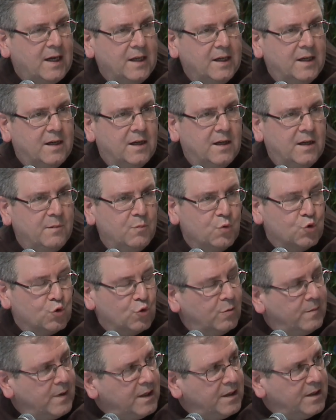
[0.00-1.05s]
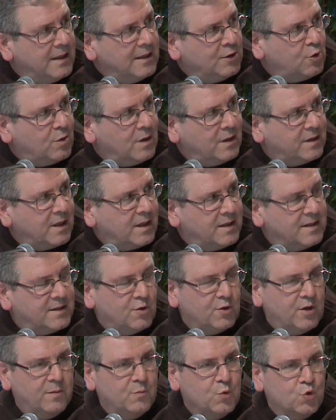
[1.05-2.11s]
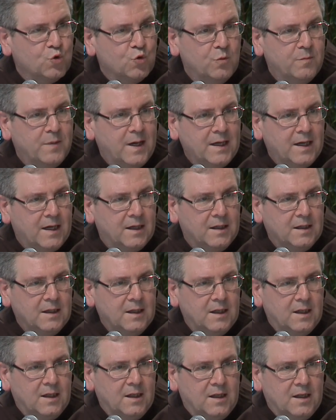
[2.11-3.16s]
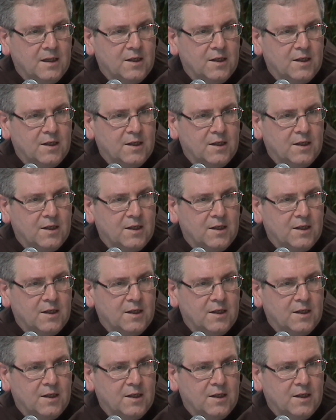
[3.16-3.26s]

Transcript: I believe in an encounter between religions.